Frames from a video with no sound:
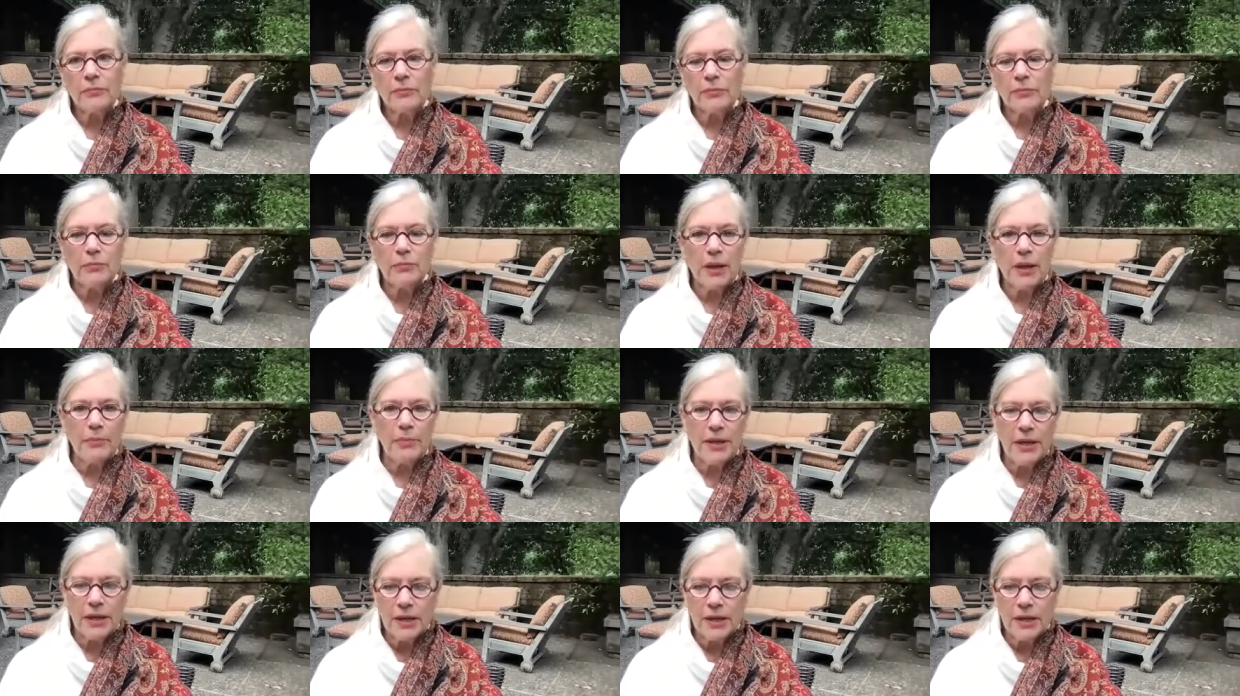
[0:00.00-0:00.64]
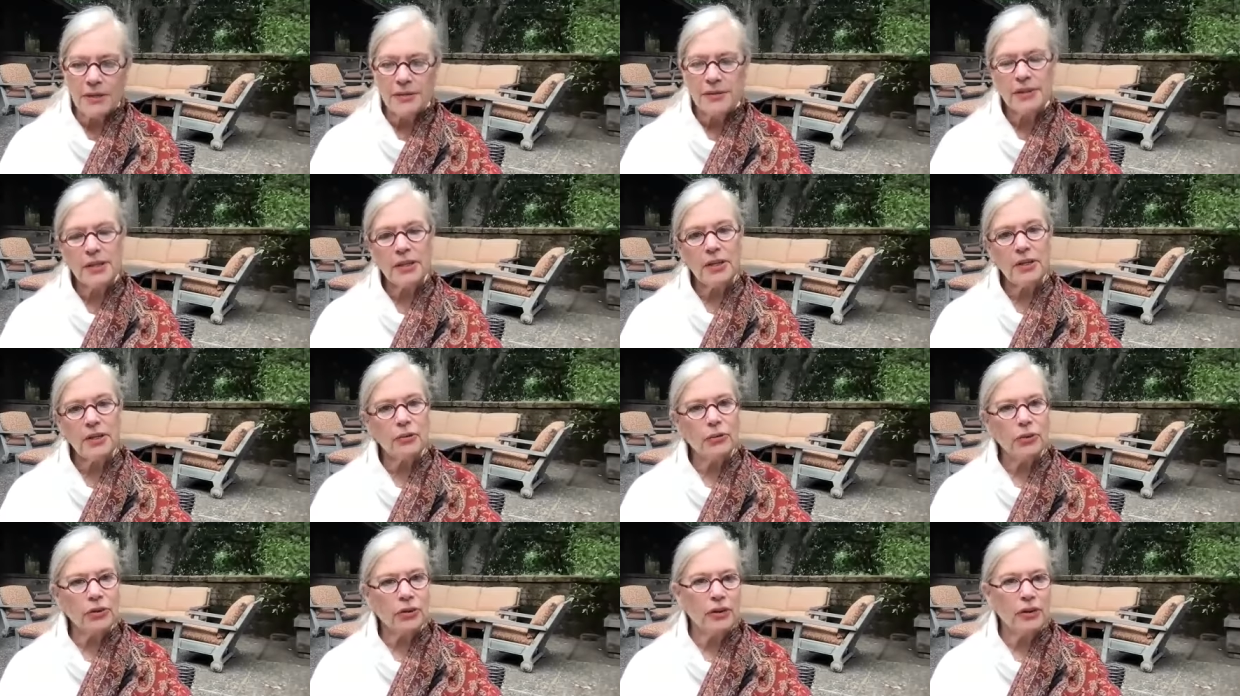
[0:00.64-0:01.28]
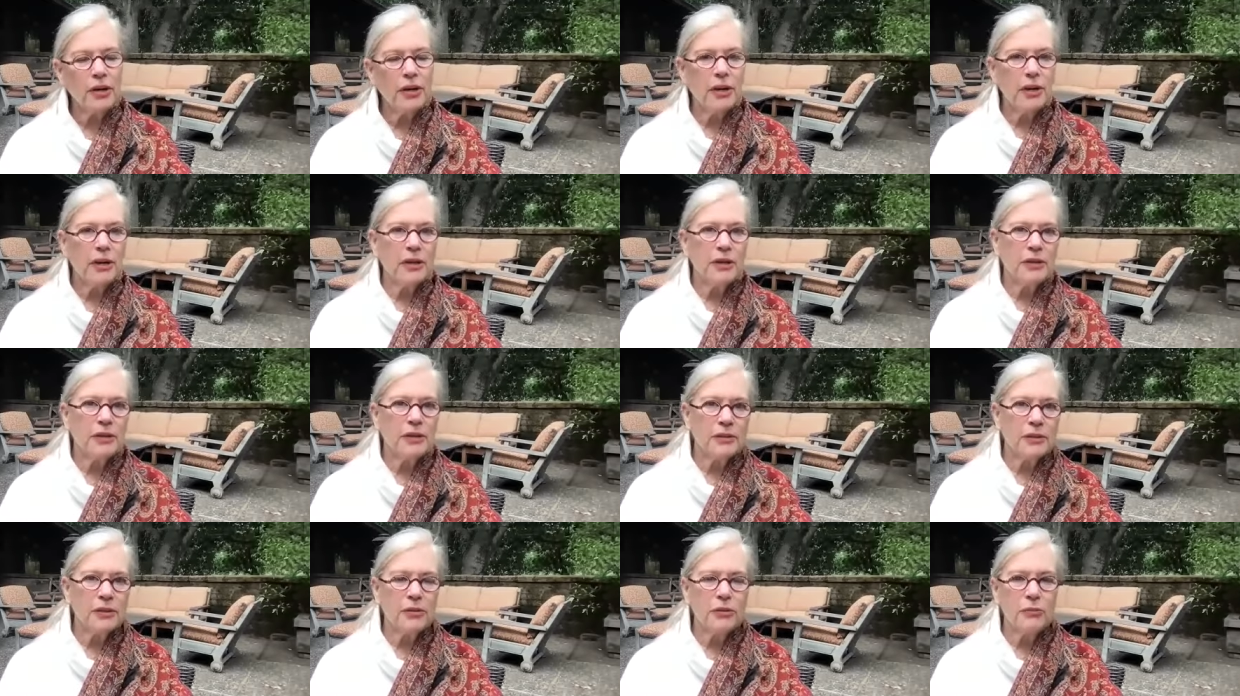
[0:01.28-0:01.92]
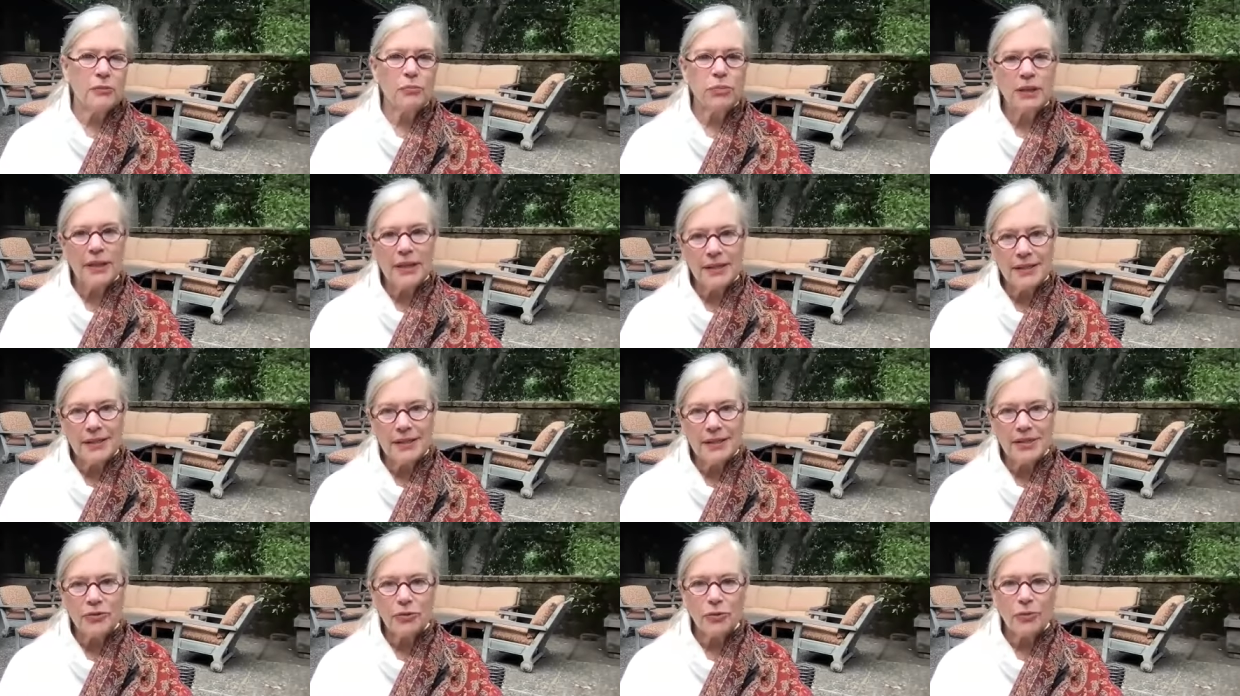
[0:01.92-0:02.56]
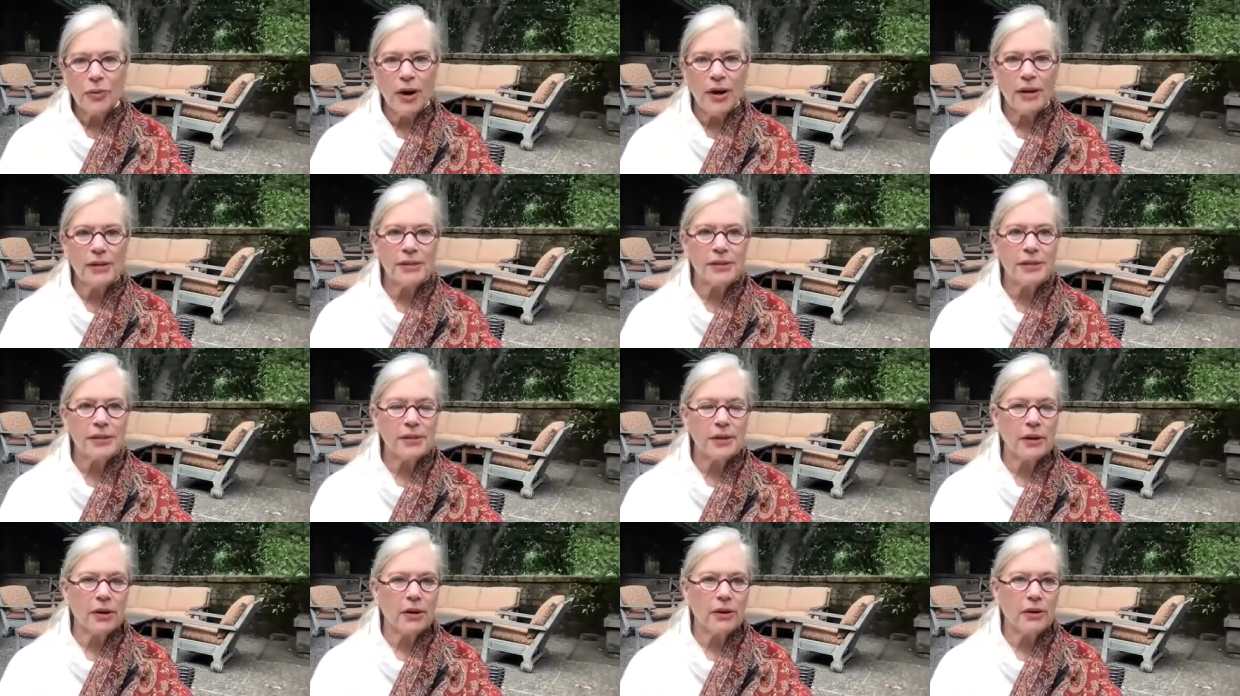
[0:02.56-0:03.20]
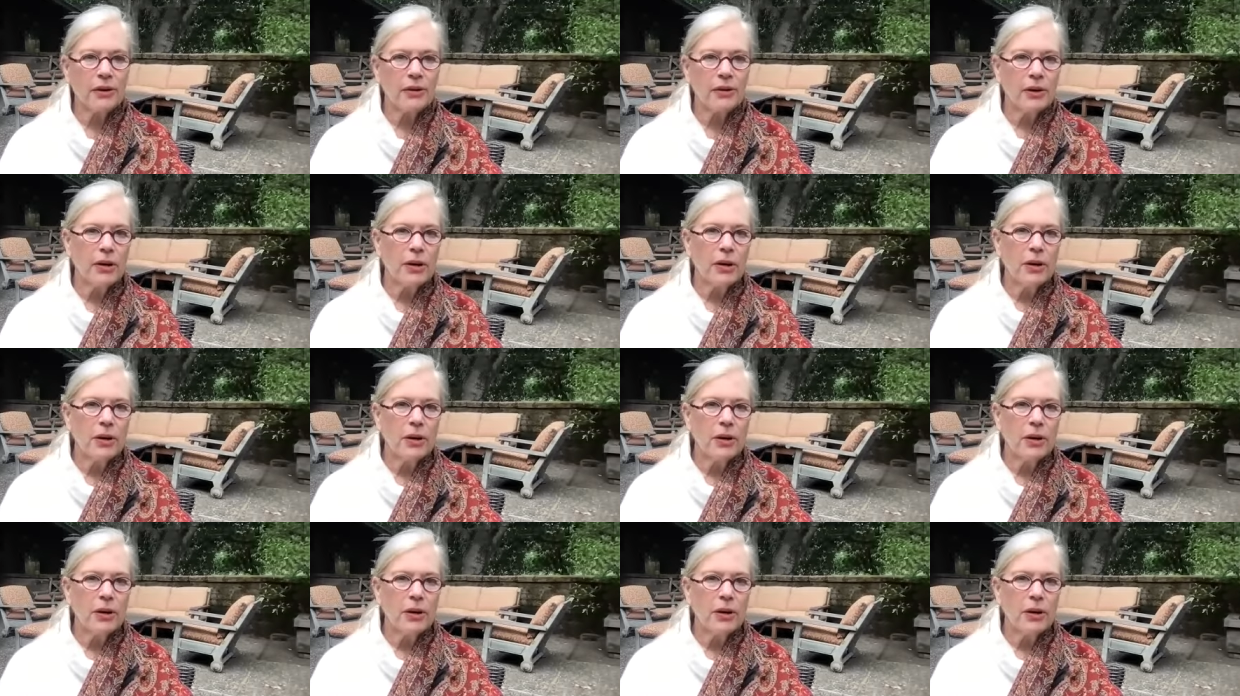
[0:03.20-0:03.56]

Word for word: maybe easy or so pleasing to us, our